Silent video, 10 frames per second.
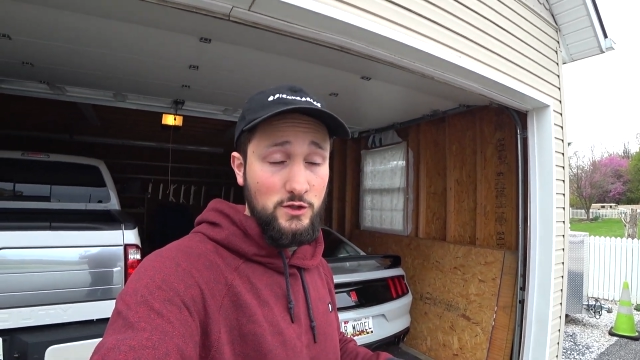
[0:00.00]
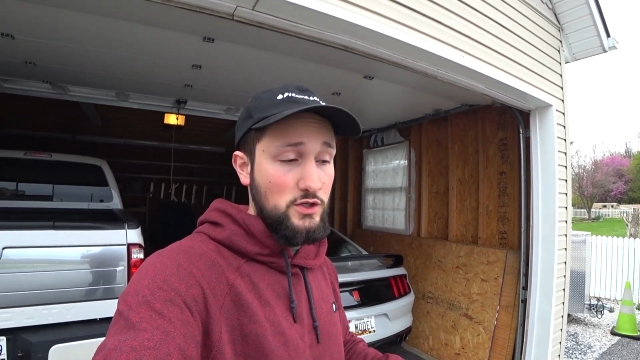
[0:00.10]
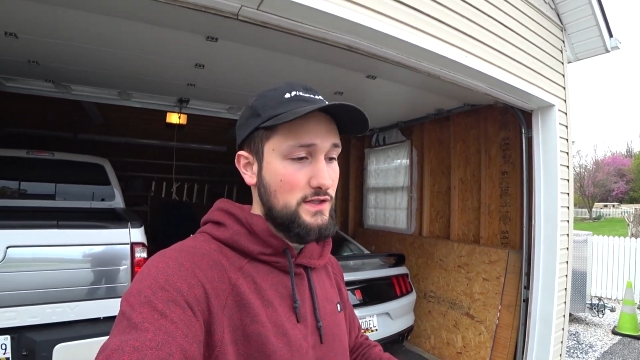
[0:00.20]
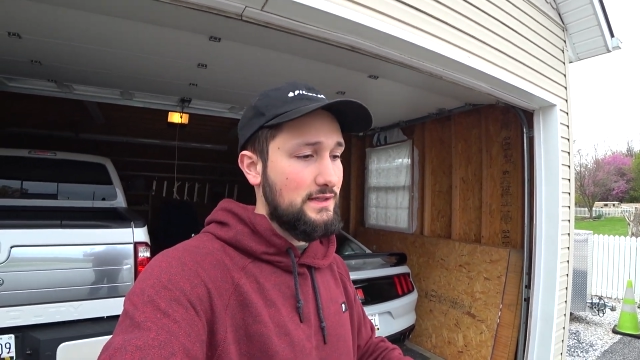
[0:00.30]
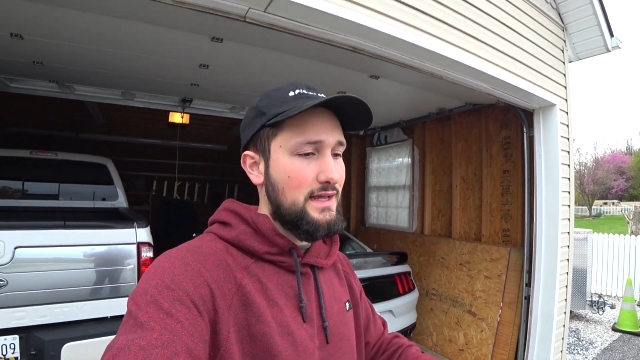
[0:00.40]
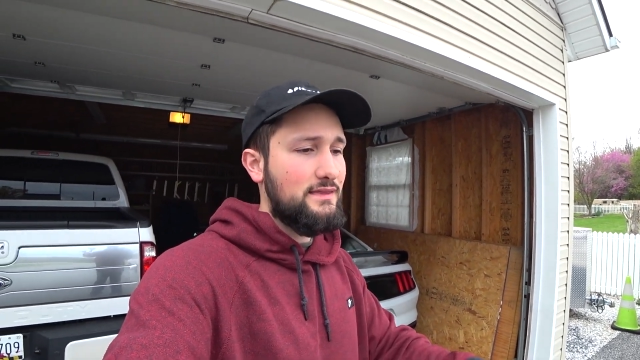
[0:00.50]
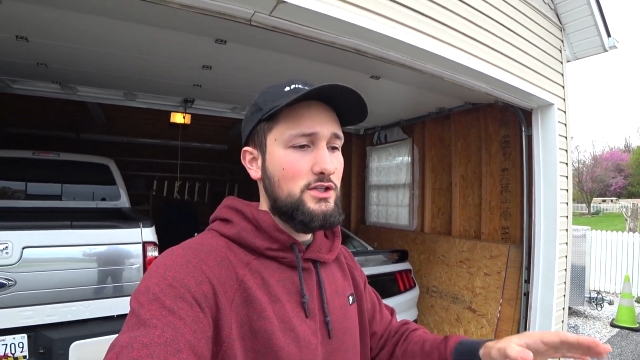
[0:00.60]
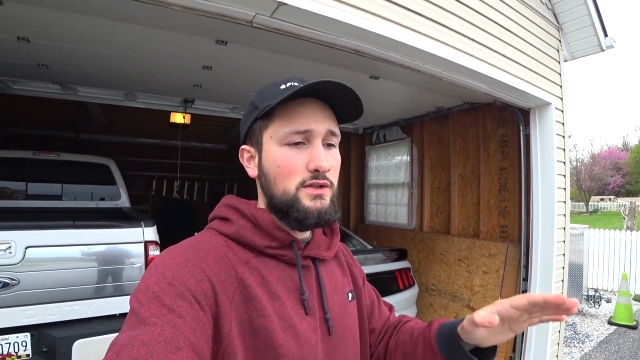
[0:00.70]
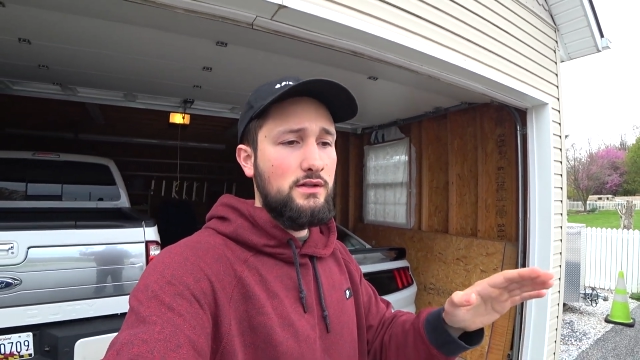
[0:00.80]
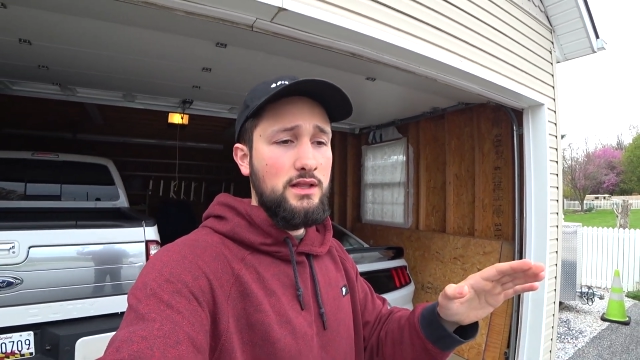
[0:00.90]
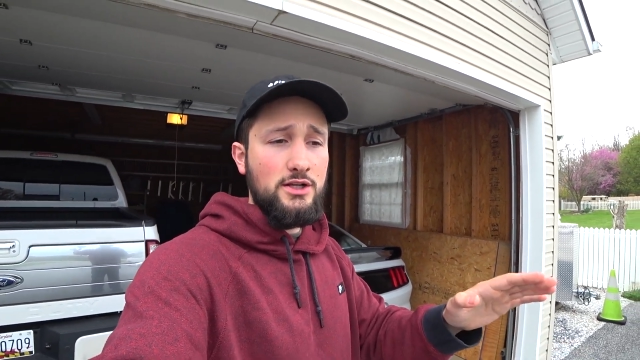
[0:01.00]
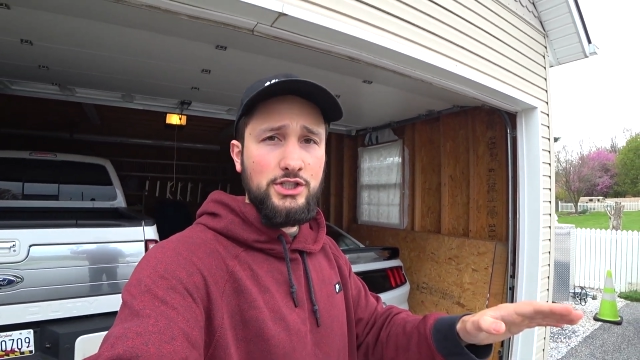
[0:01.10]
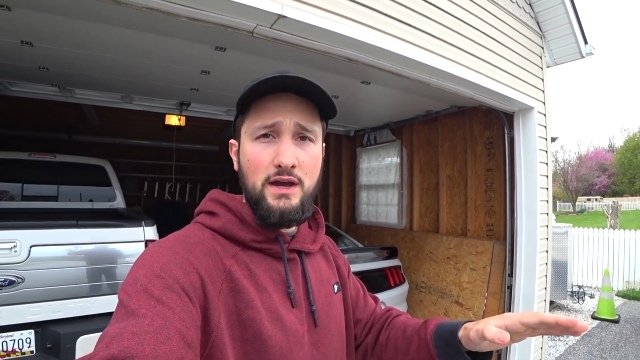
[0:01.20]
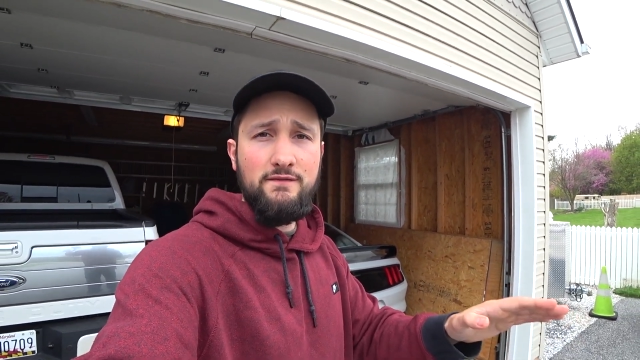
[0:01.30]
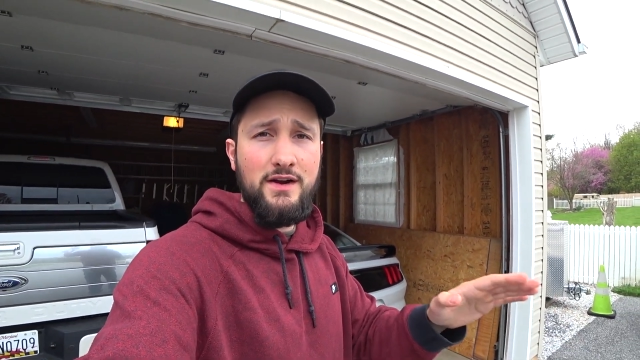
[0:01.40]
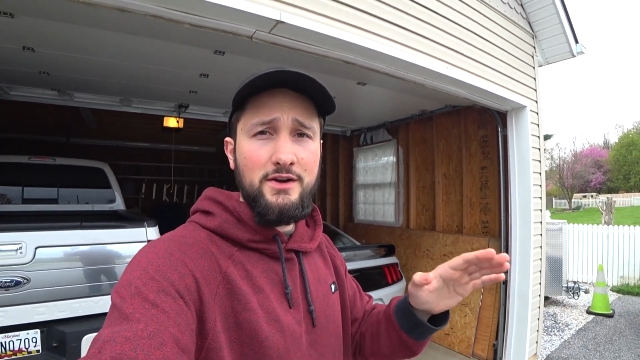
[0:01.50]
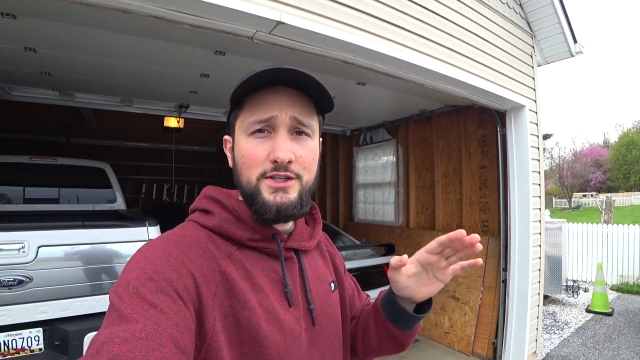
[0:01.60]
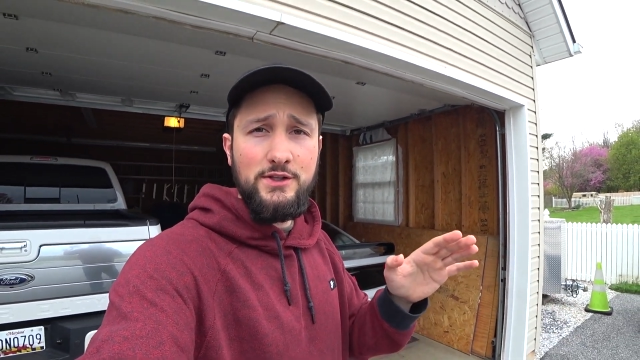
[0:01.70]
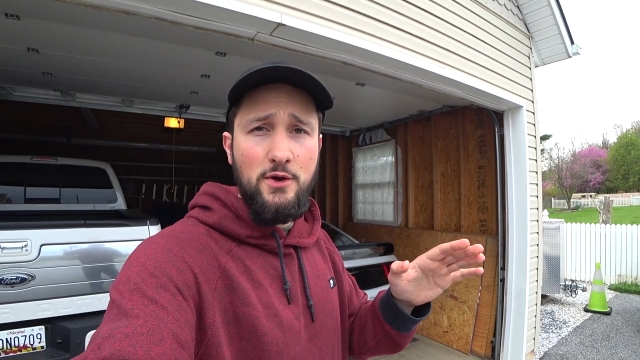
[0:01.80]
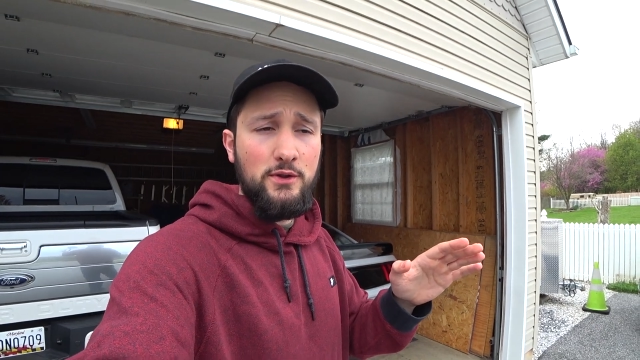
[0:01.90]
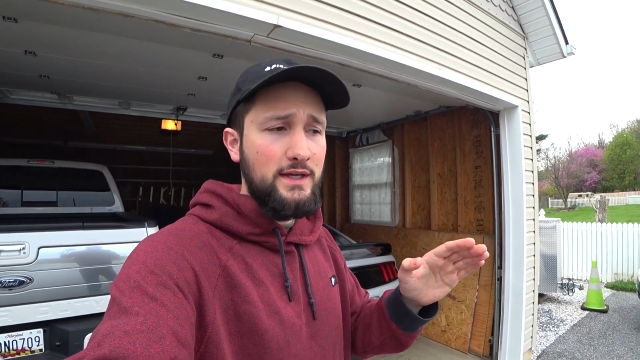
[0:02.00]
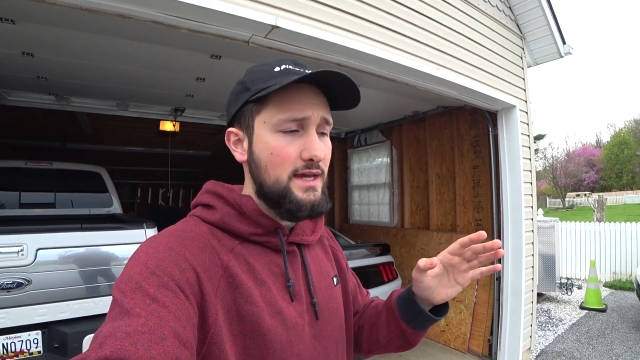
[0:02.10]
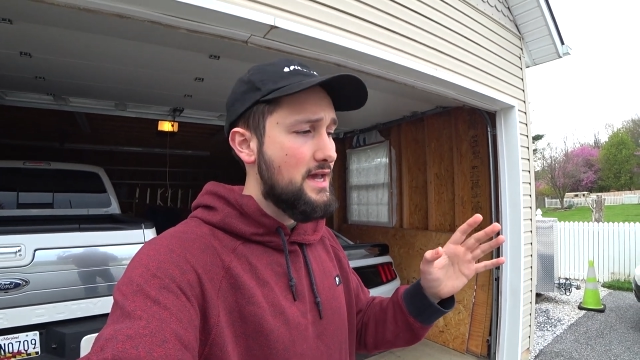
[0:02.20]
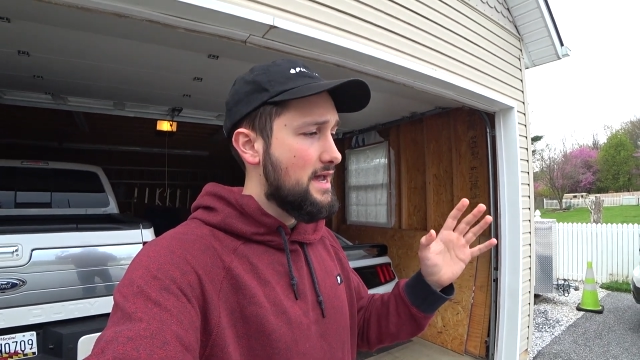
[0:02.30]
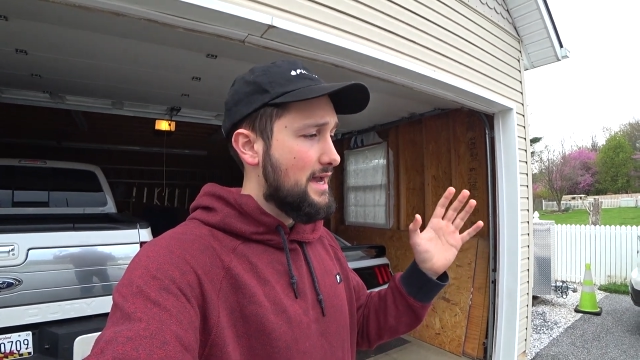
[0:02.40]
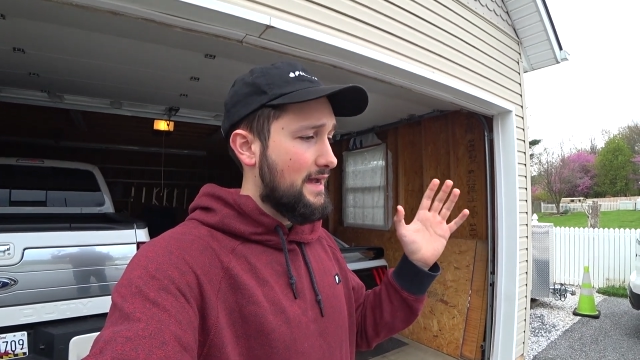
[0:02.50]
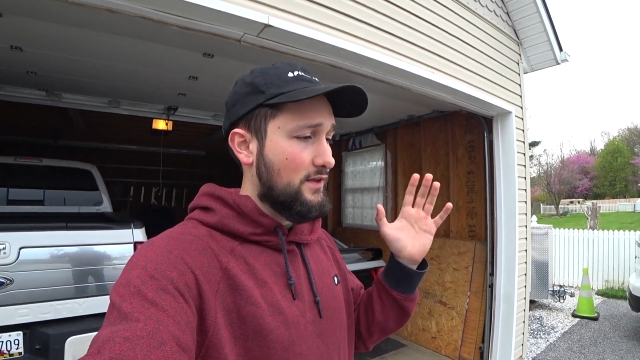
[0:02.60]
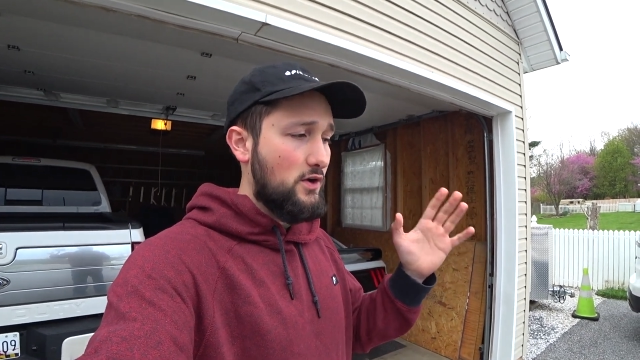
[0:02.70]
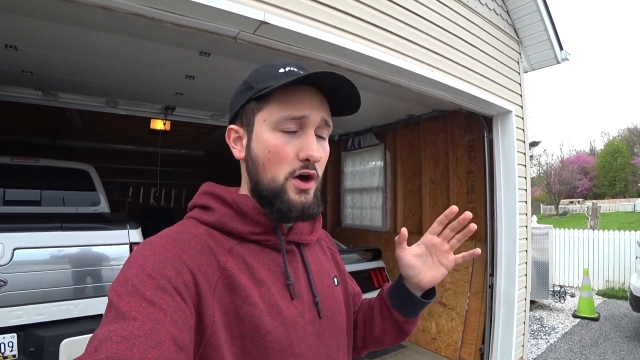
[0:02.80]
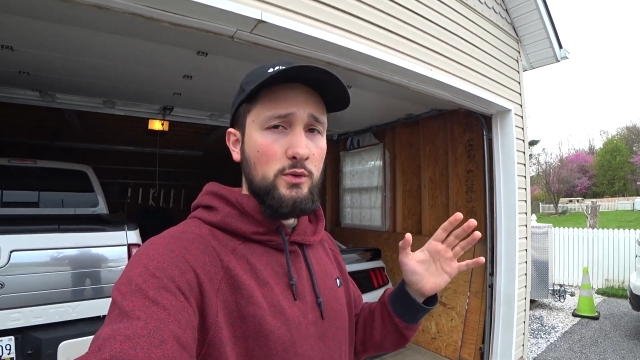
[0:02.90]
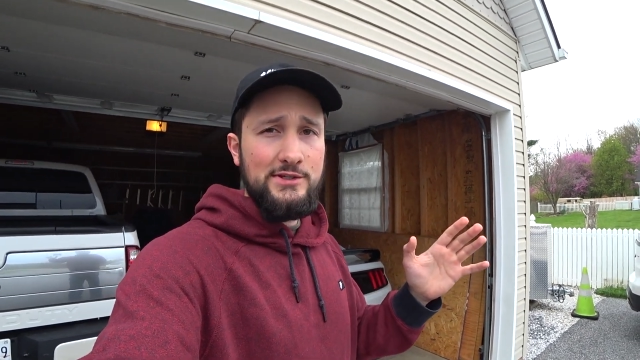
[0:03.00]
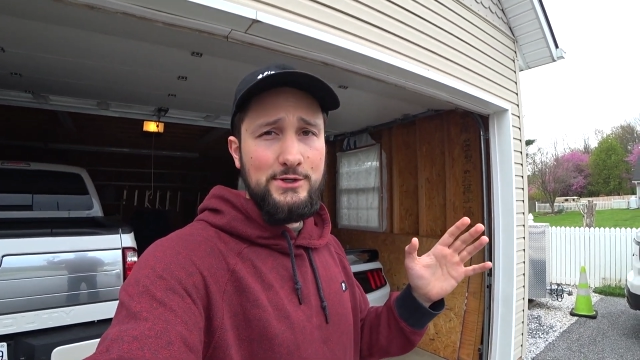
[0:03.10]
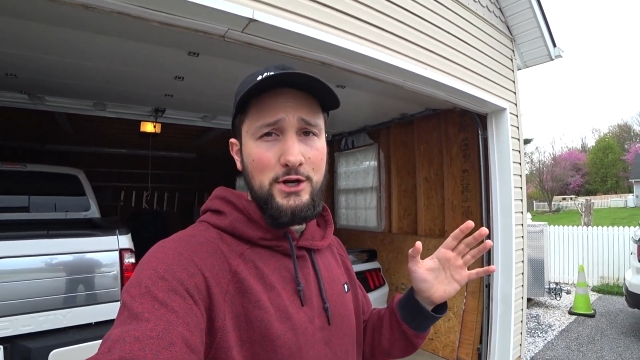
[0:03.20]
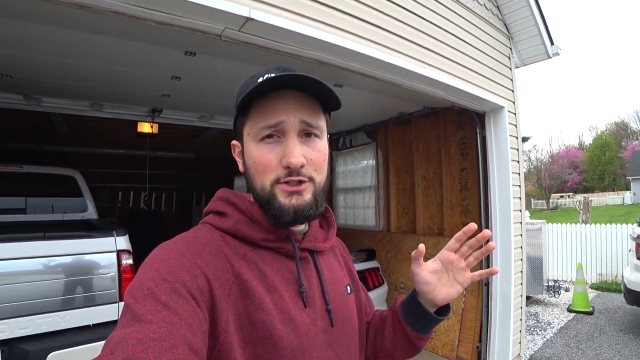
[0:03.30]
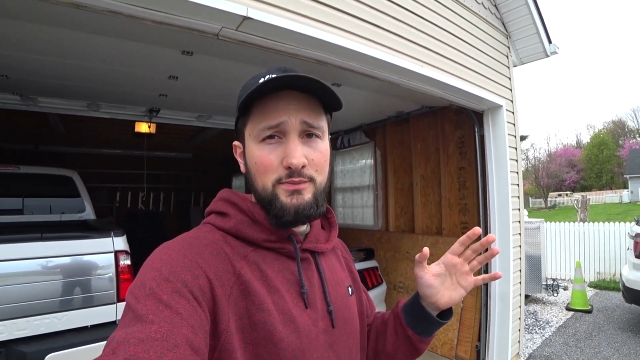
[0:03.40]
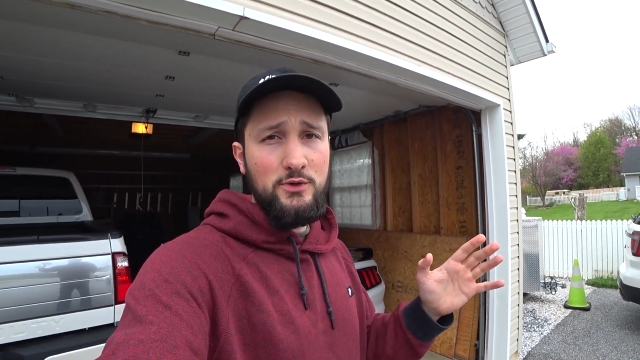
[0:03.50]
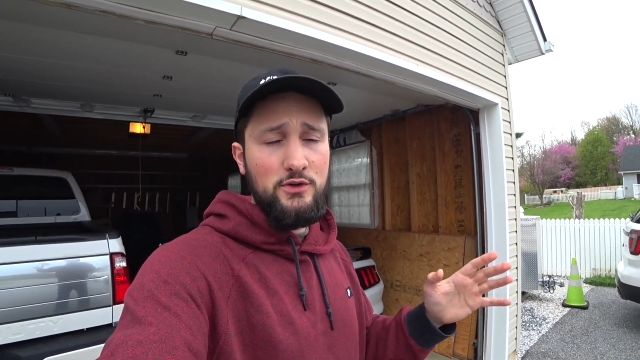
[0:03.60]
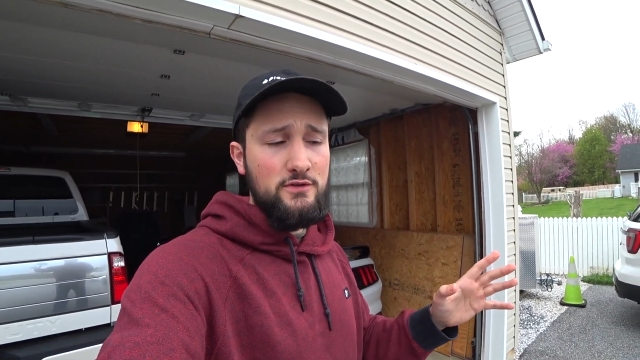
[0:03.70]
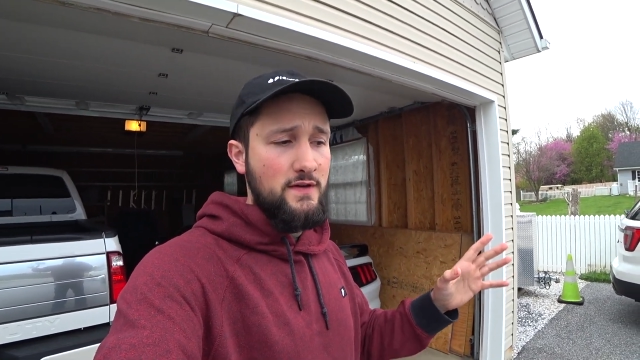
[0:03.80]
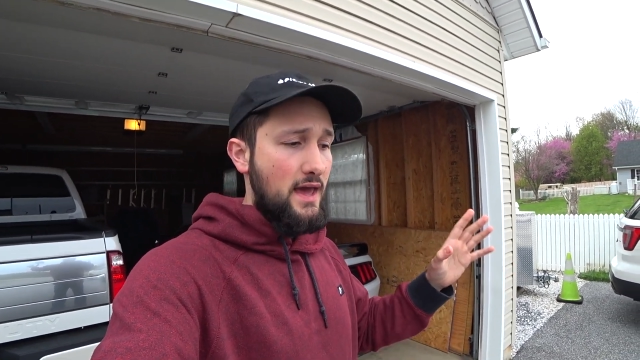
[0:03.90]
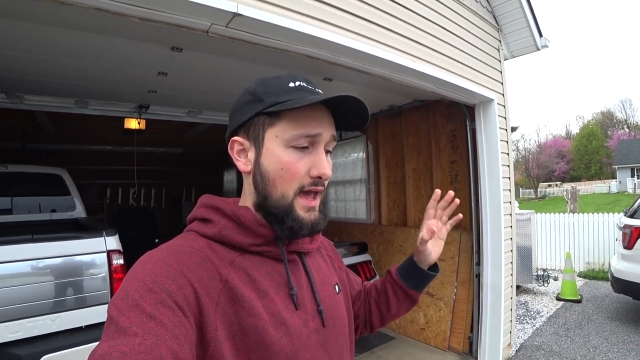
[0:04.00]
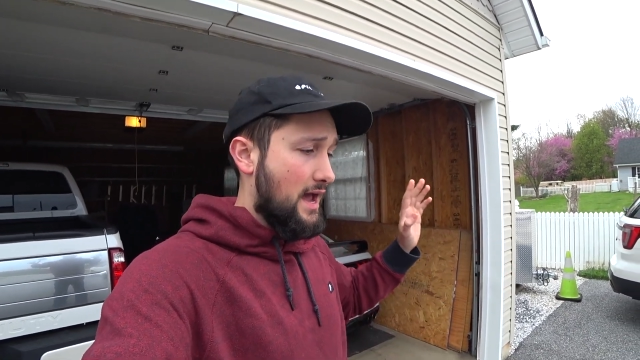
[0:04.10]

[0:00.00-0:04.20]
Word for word: You just let the clutch out very slowly and the car will start to move,